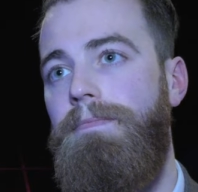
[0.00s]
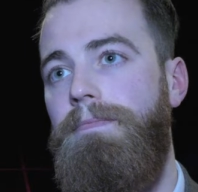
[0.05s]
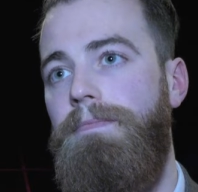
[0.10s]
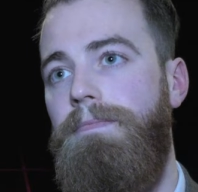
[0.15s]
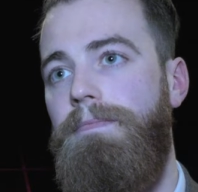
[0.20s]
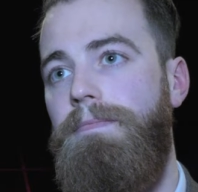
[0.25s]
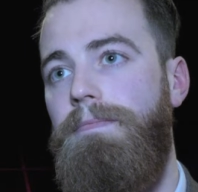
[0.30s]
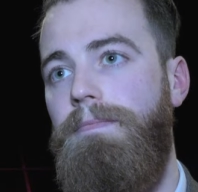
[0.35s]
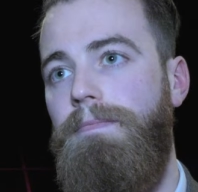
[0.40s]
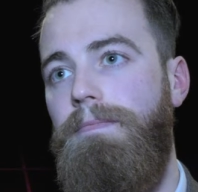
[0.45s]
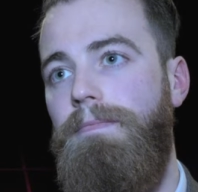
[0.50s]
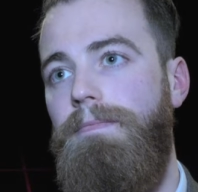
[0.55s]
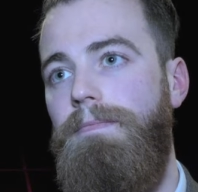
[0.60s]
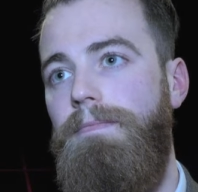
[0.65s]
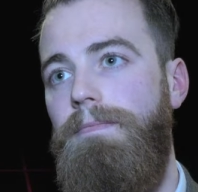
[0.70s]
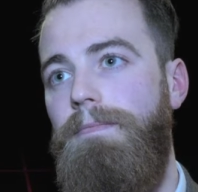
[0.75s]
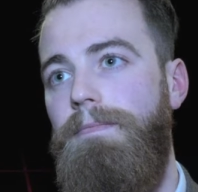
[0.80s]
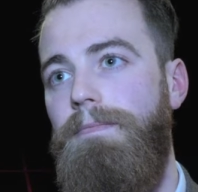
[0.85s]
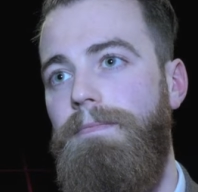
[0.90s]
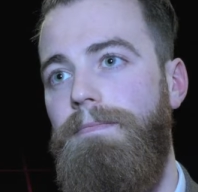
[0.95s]
Dear Shane,
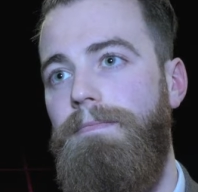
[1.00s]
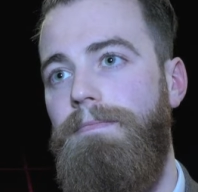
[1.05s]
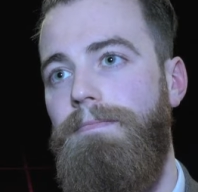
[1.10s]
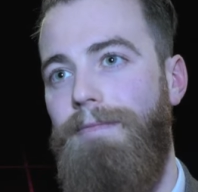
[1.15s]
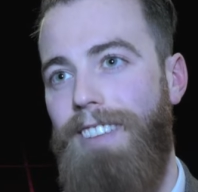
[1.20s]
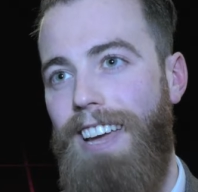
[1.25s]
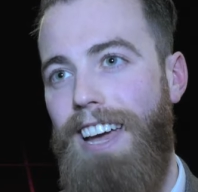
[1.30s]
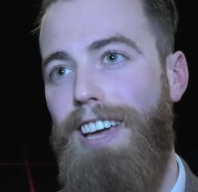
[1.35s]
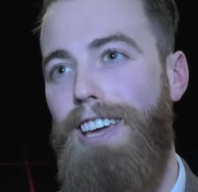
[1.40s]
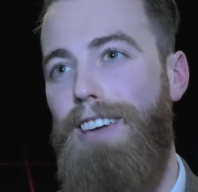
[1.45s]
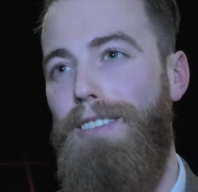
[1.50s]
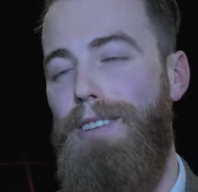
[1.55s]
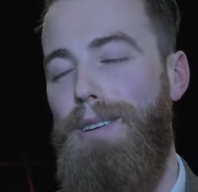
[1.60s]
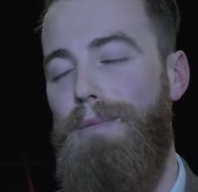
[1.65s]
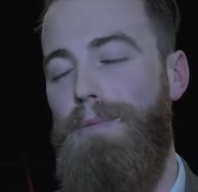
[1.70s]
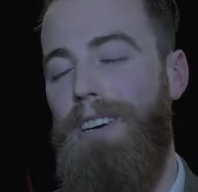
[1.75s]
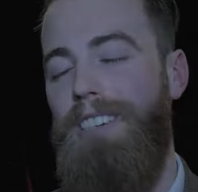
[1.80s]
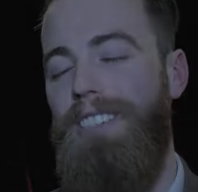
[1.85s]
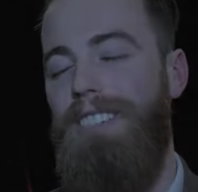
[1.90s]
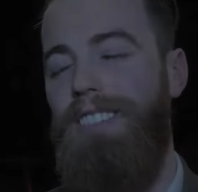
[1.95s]
congratulations. Thank you very
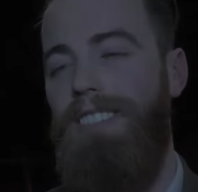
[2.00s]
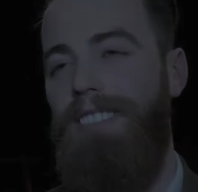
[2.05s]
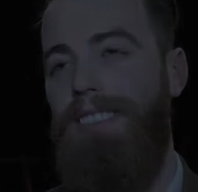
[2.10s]
much.